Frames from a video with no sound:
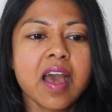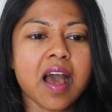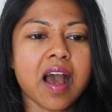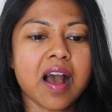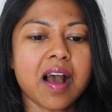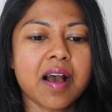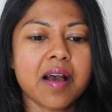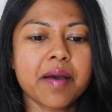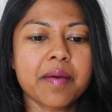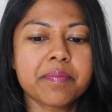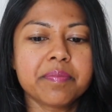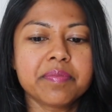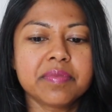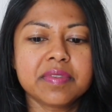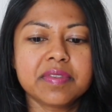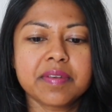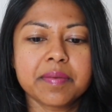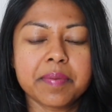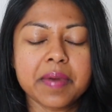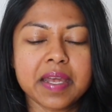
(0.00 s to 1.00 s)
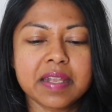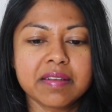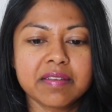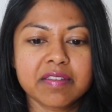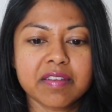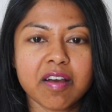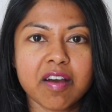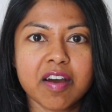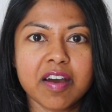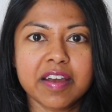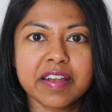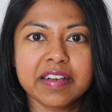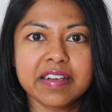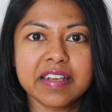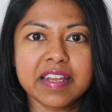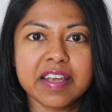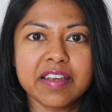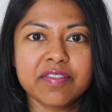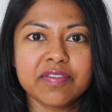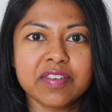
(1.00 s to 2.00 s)
Um, depends on
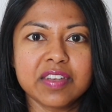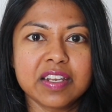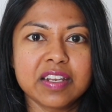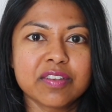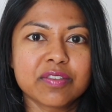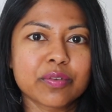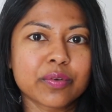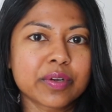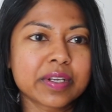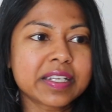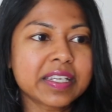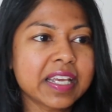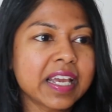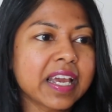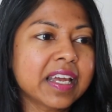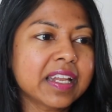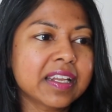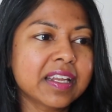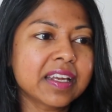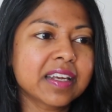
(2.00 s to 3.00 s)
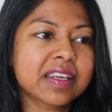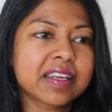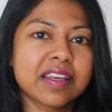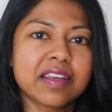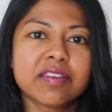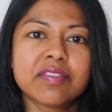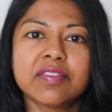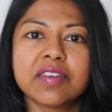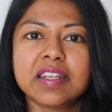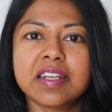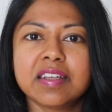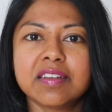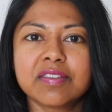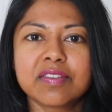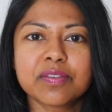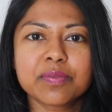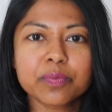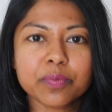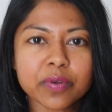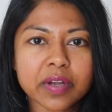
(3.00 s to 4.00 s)
if it is organic, if it is
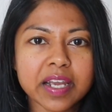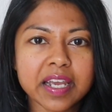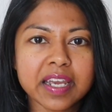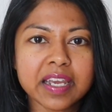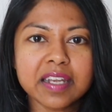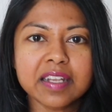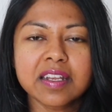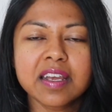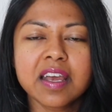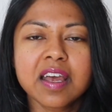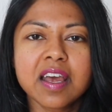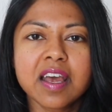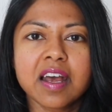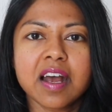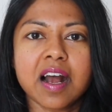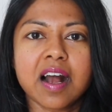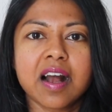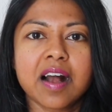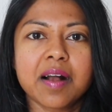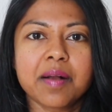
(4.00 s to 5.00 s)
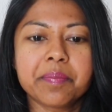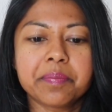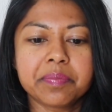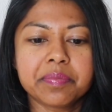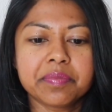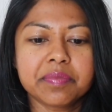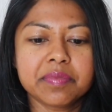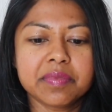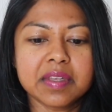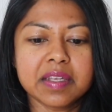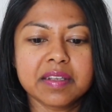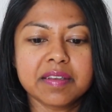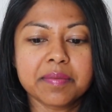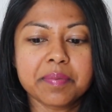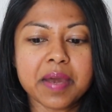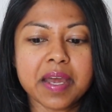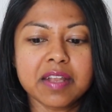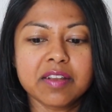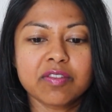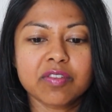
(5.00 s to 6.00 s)
sprayed. Um, it
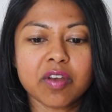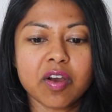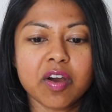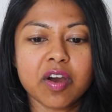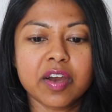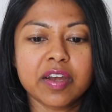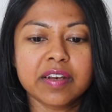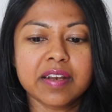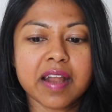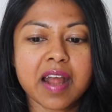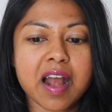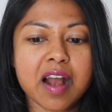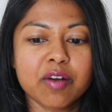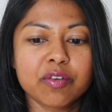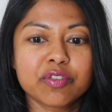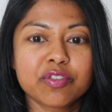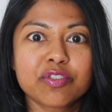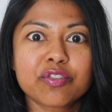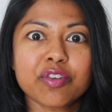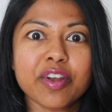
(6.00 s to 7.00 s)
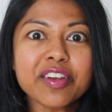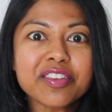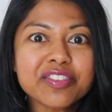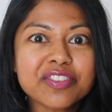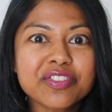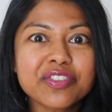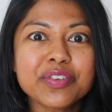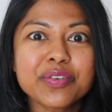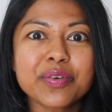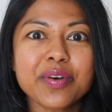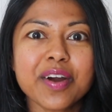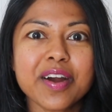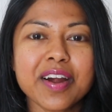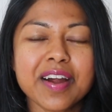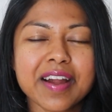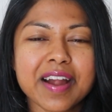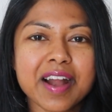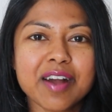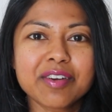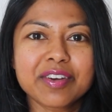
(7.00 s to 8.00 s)
depends on how stressed you
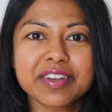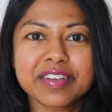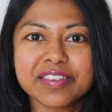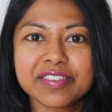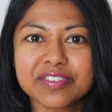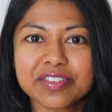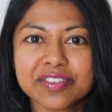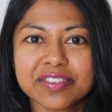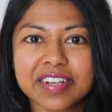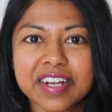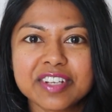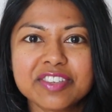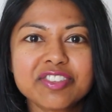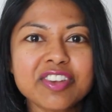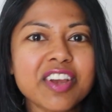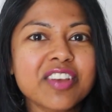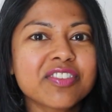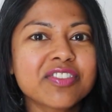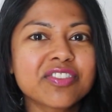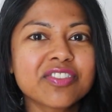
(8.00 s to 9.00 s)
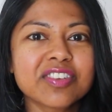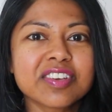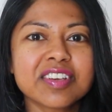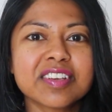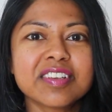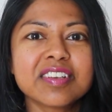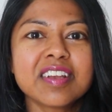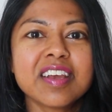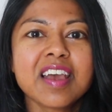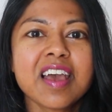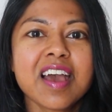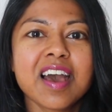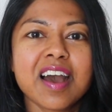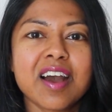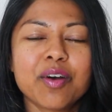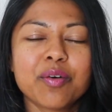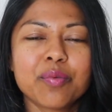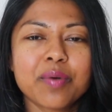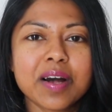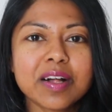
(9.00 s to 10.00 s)
are, how good is your digestion,
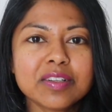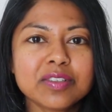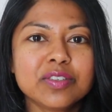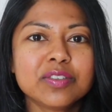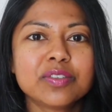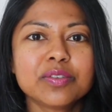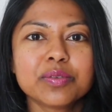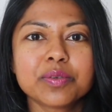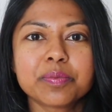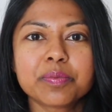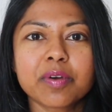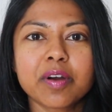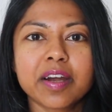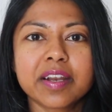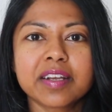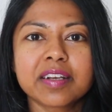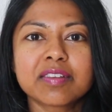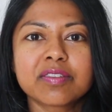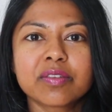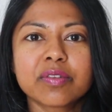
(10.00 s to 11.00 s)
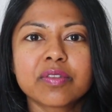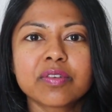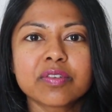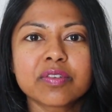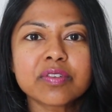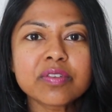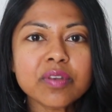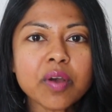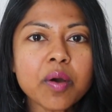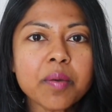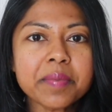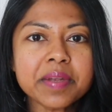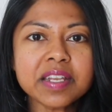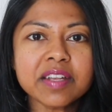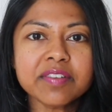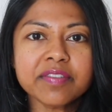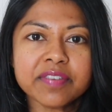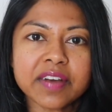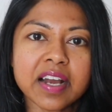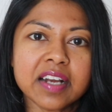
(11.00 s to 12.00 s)
how well you do a product. So there's so
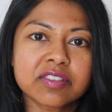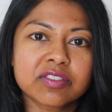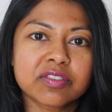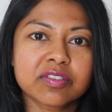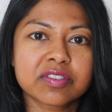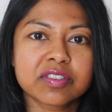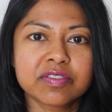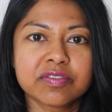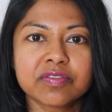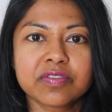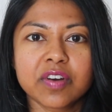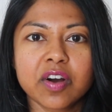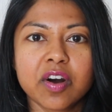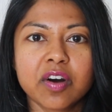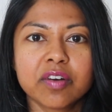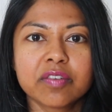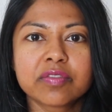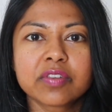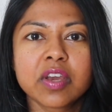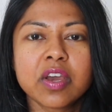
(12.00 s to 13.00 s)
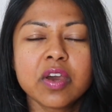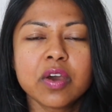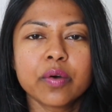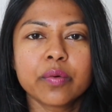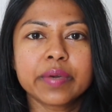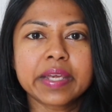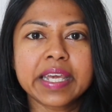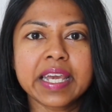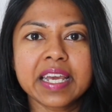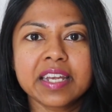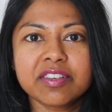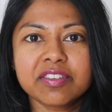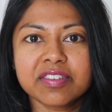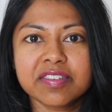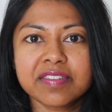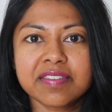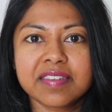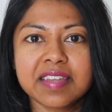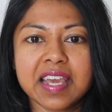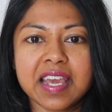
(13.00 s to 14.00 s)
many factors involved. We can't
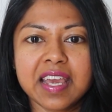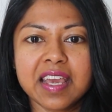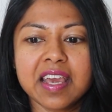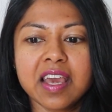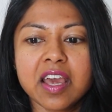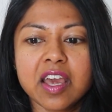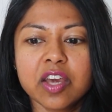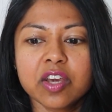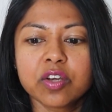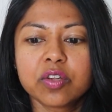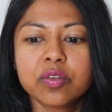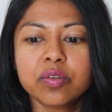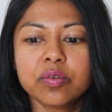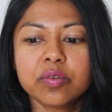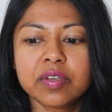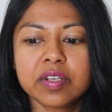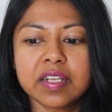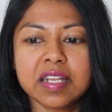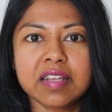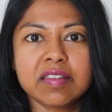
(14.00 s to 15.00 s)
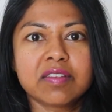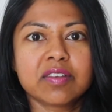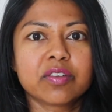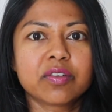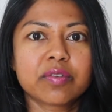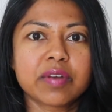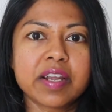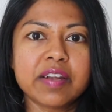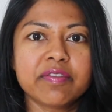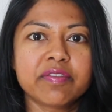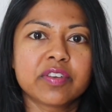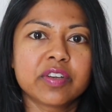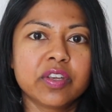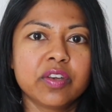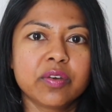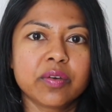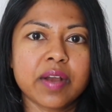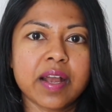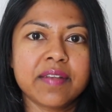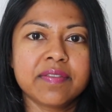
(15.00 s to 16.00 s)
just say gluten isn't great for
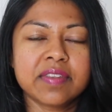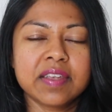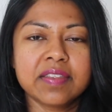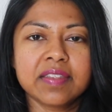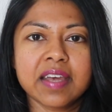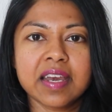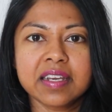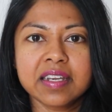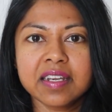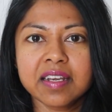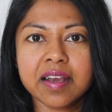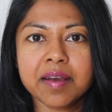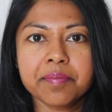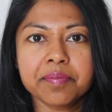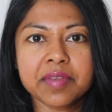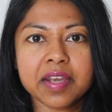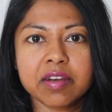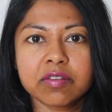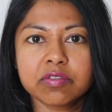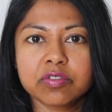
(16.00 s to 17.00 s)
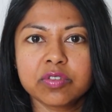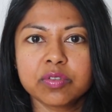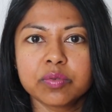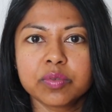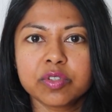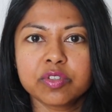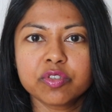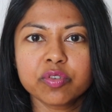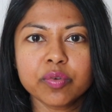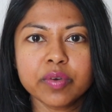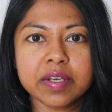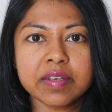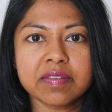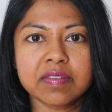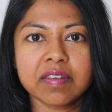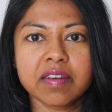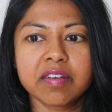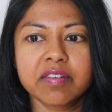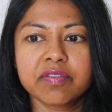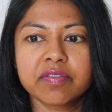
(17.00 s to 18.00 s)
you. And then that can come down to a
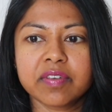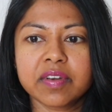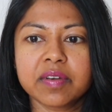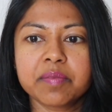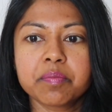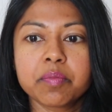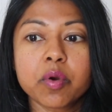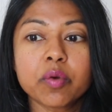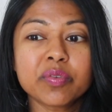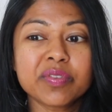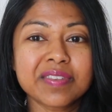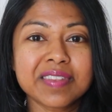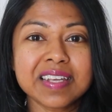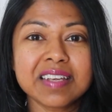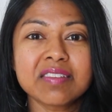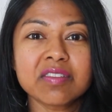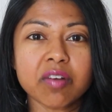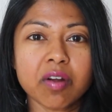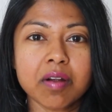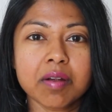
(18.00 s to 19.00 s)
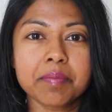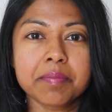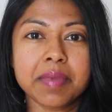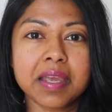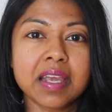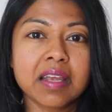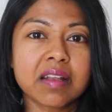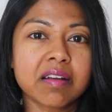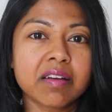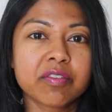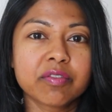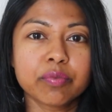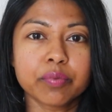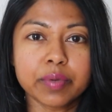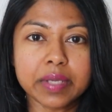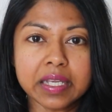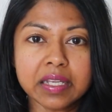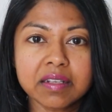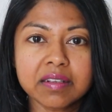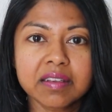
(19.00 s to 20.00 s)
choice of most things are made of
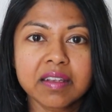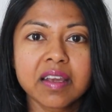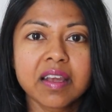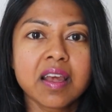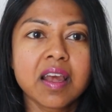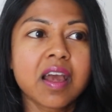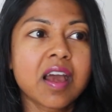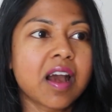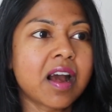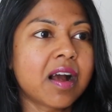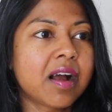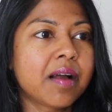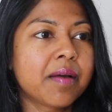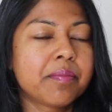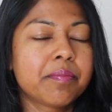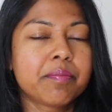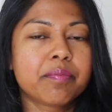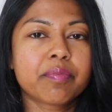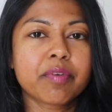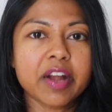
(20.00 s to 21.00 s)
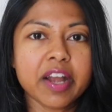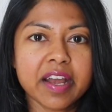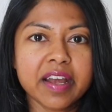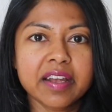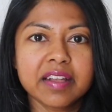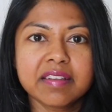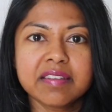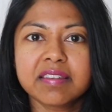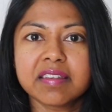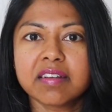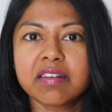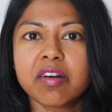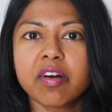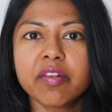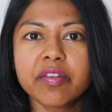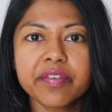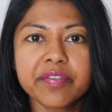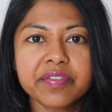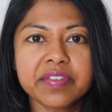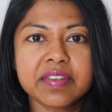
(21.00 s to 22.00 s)
wheat, um, breads, and
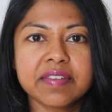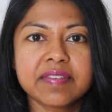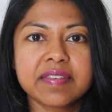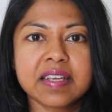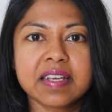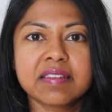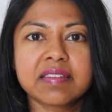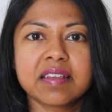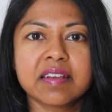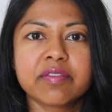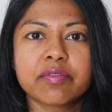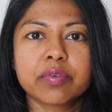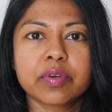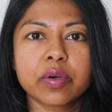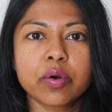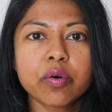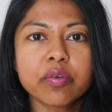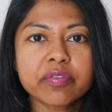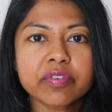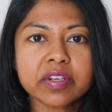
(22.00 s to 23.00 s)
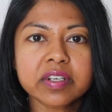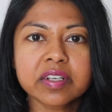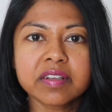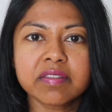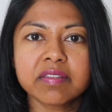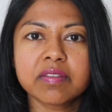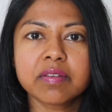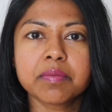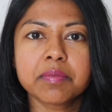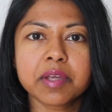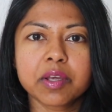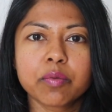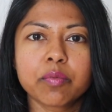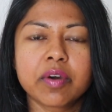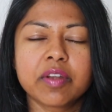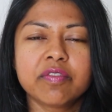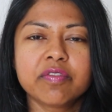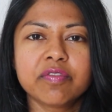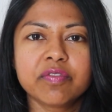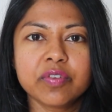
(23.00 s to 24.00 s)
all of these things. And if we're over consuming
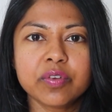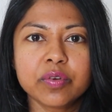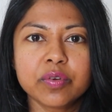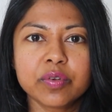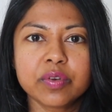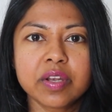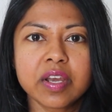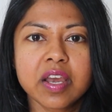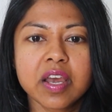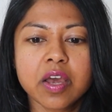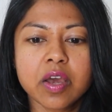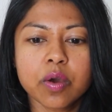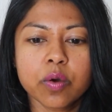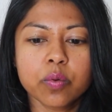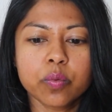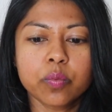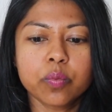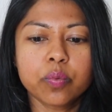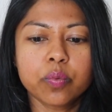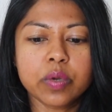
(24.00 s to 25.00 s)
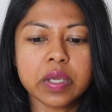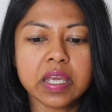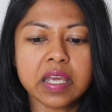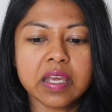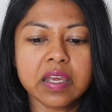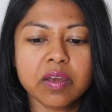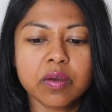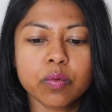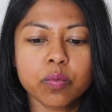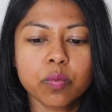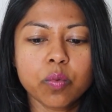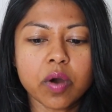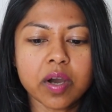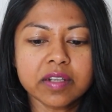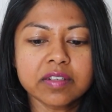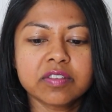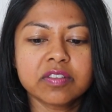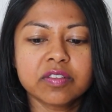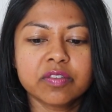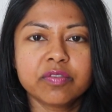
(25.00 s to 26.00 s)
one food, we
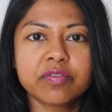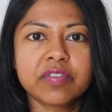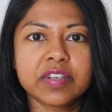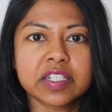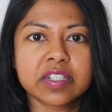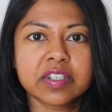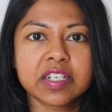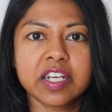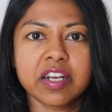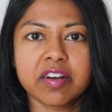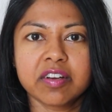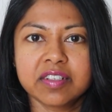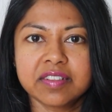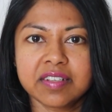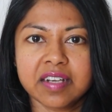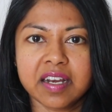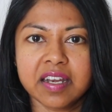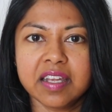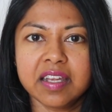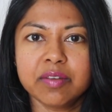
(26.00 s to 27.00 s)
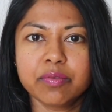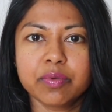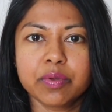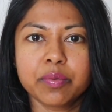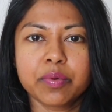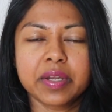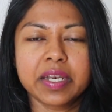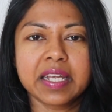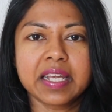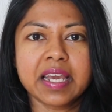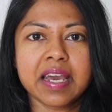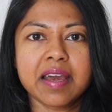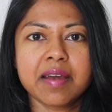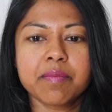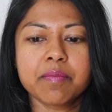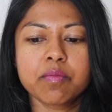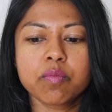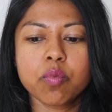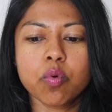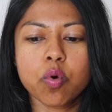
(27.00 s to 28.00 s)
want to vary our diet. We want to
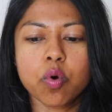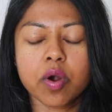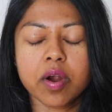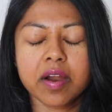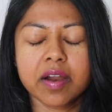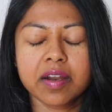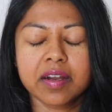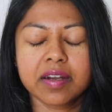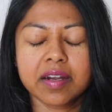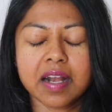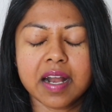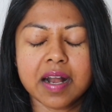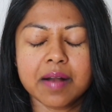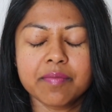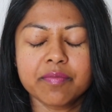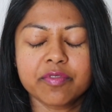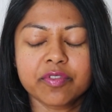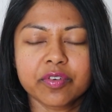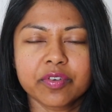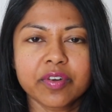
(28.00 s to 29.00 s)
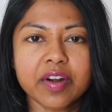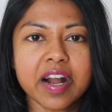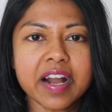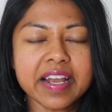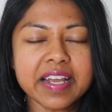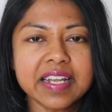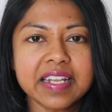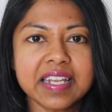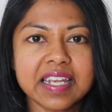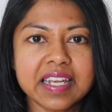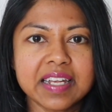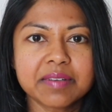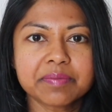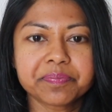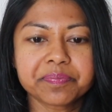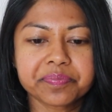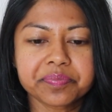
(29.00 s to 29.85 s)
get more um, variety.